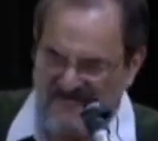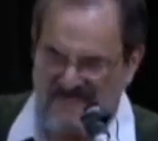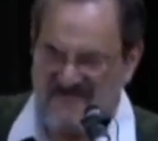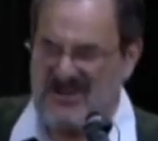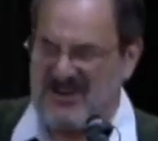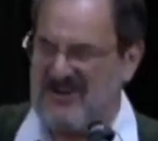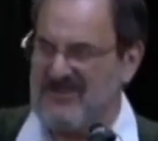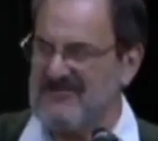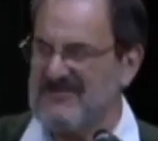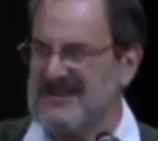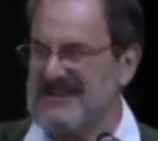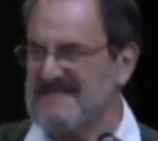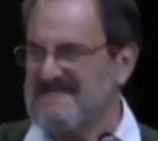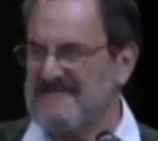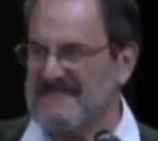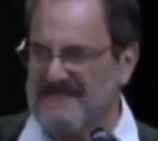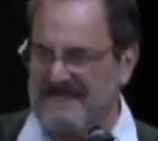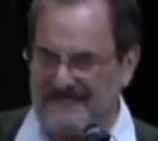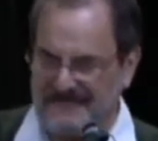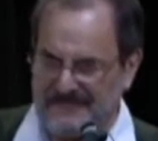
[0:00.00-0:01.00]
very
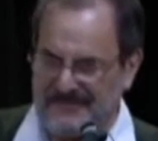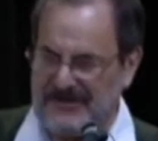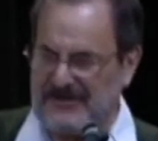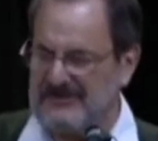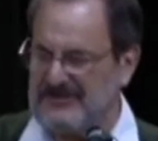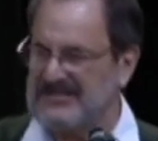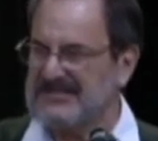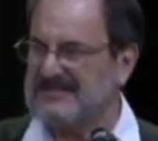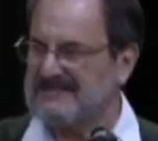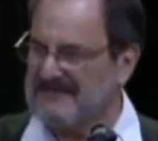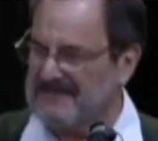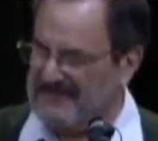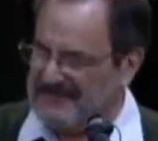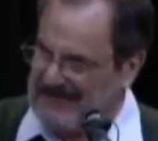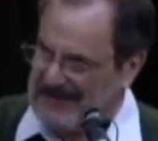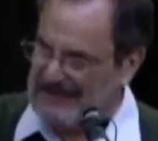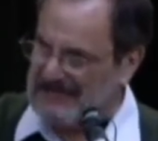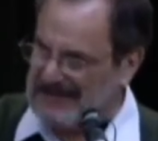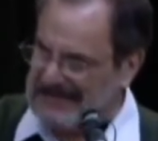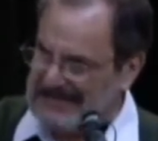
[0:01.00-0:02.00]
fierce
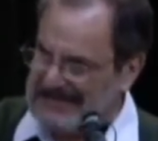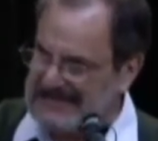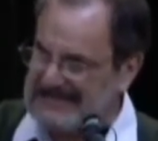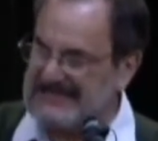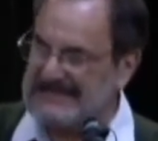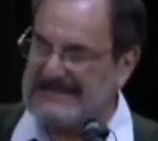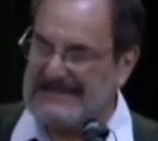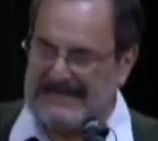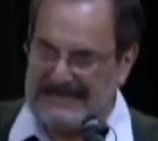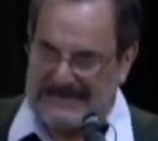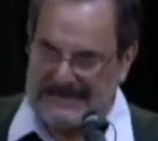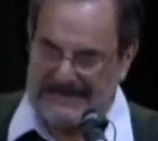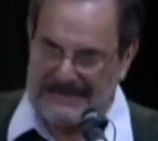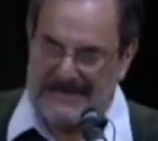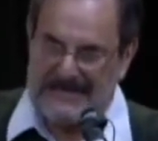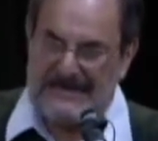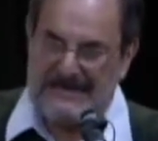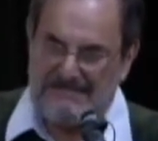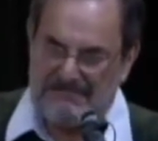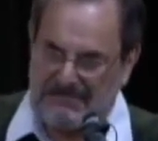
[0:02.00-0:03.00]
feminist
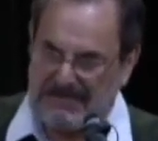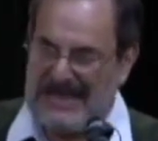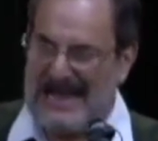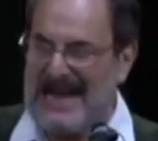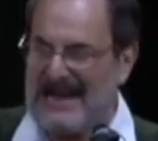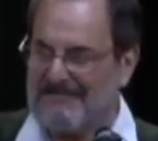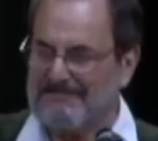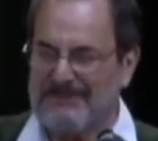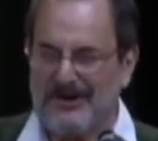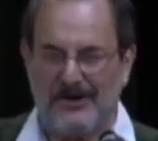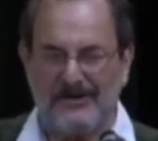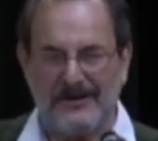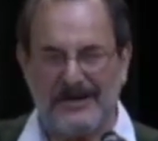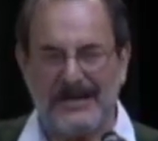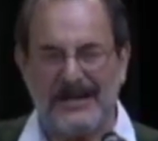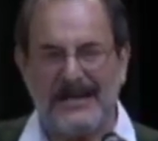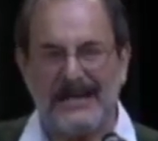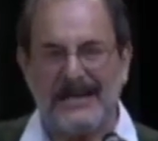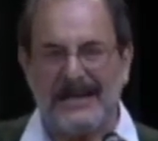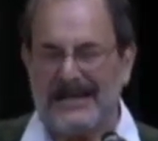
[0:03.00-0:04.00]
and black
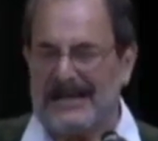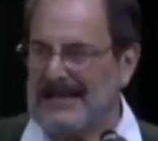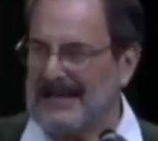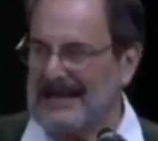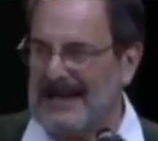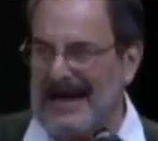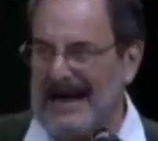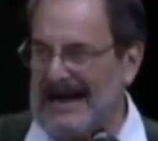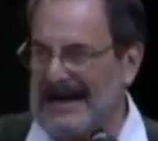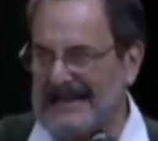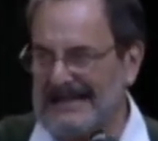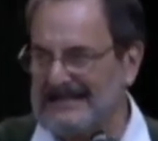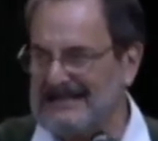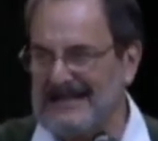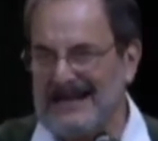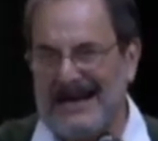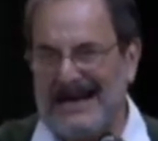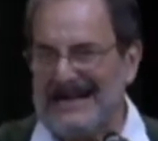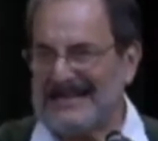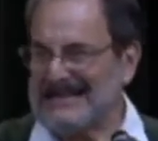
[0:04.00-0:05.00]
poet. And I,
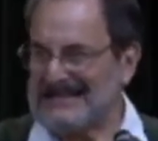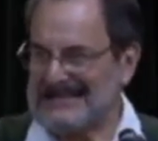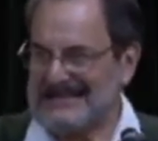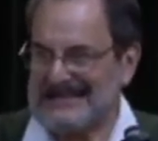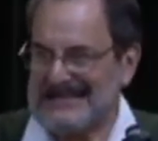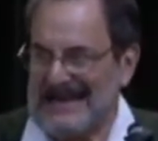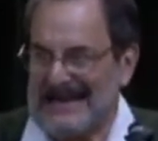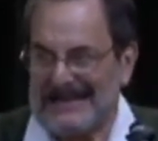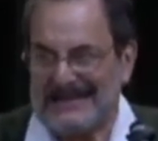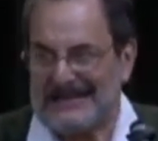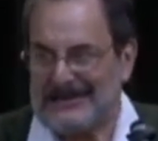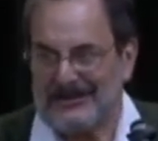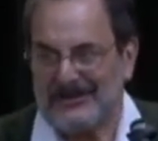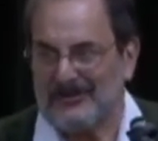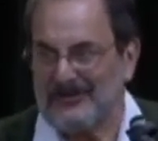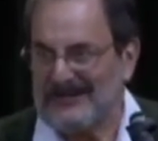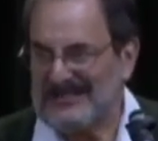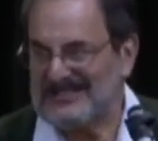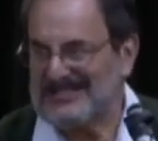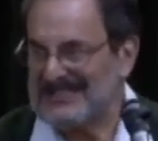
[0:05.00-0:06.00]
I just sat there
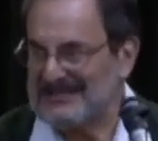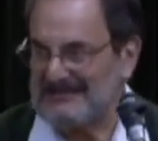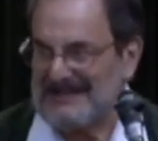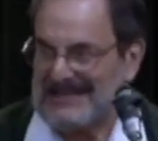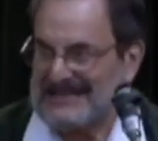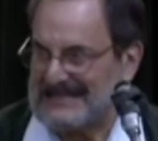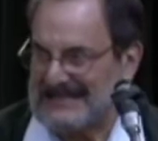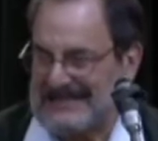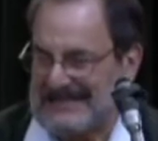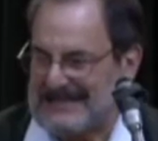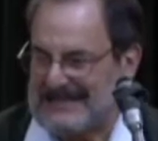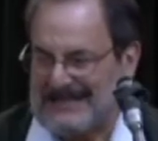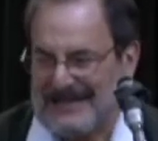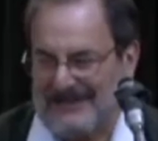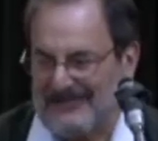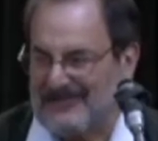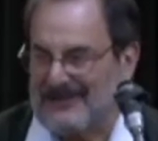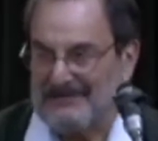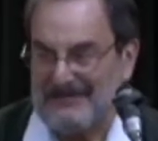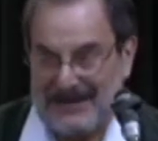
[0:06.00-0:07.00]
cringing in my seat,
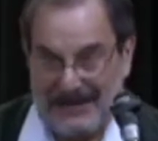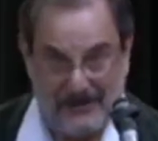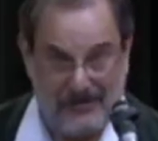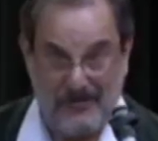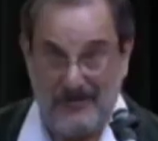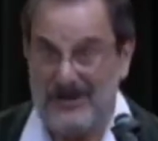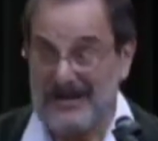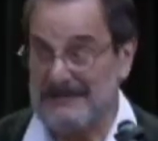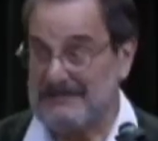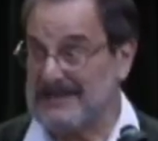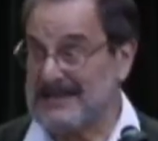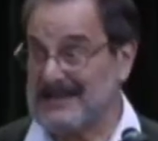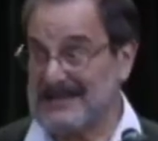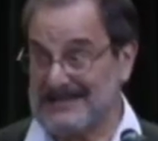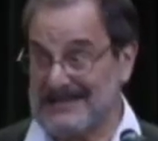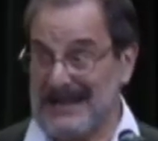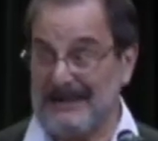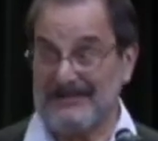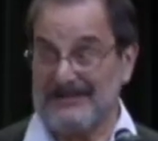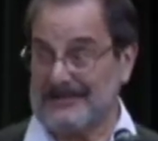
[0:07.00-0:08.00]
covering my groin
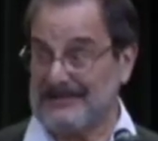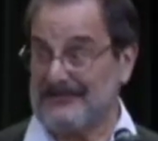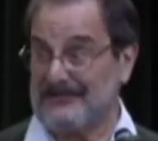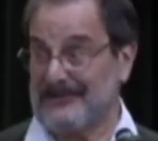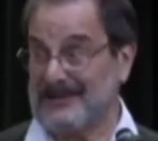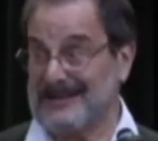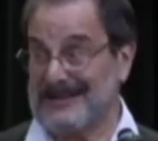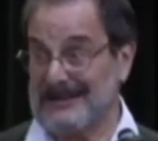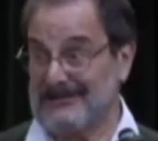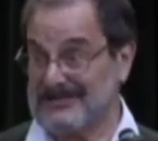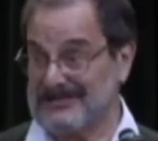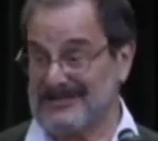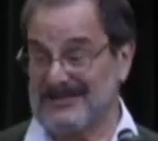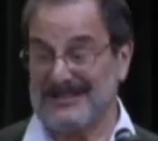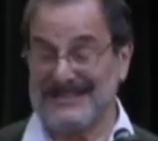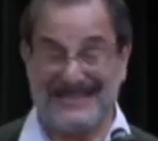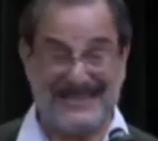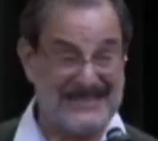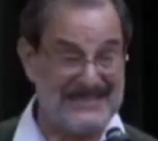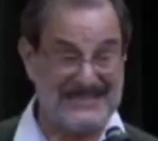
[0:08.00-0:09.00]
because I was afraid I was
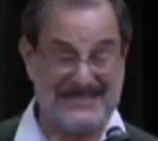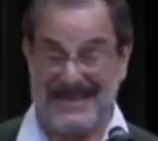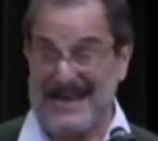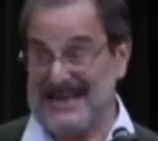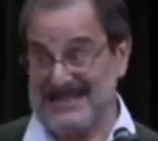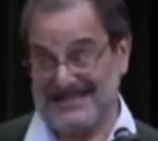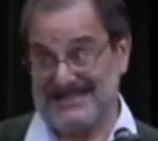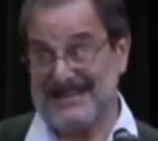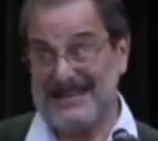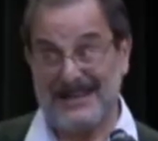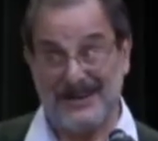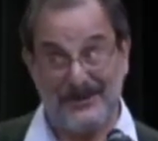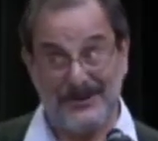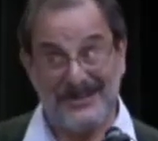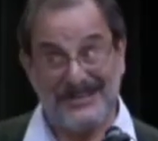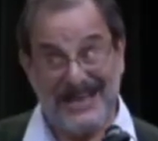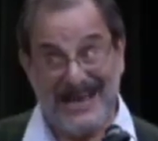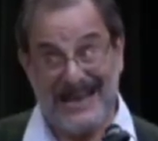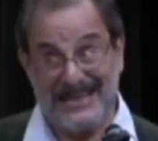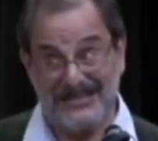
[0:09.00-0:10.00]
going to get assassinated
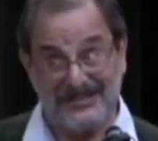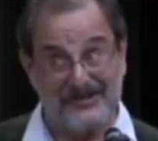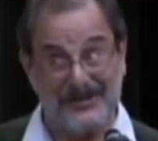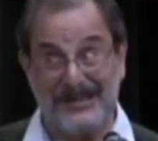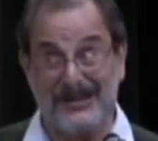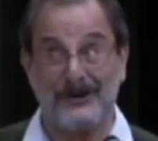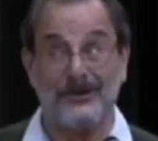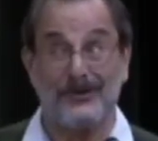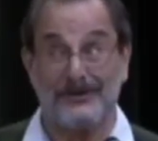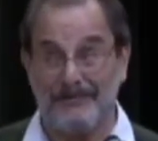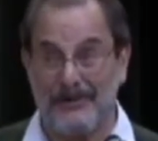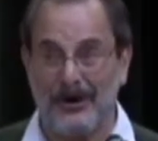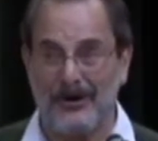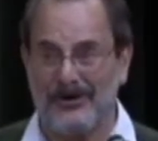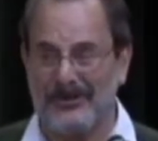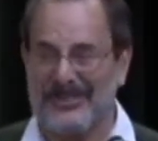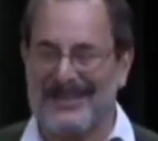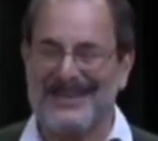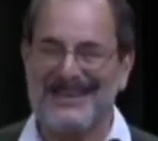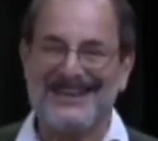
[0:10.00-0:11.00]
or castrated or
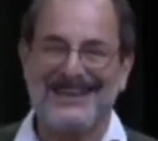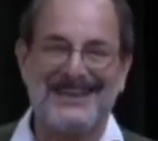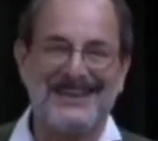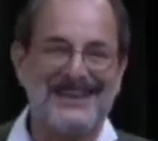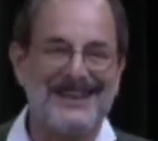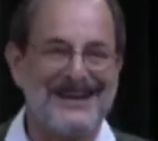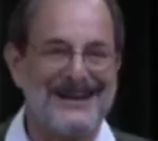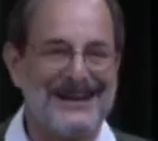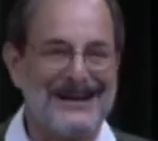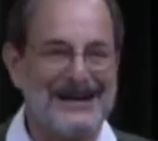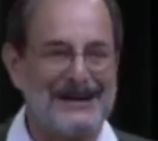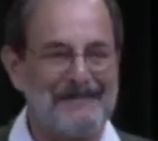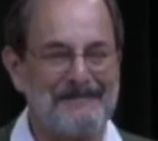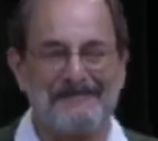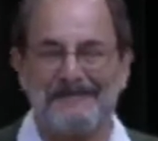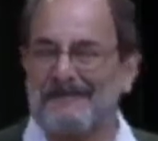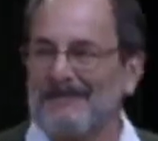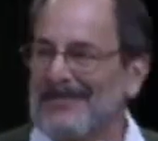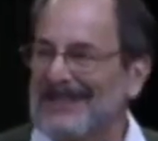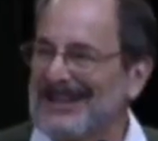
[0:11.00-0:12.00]
both.
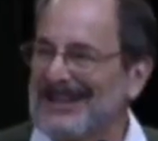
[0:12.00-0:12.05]
Um,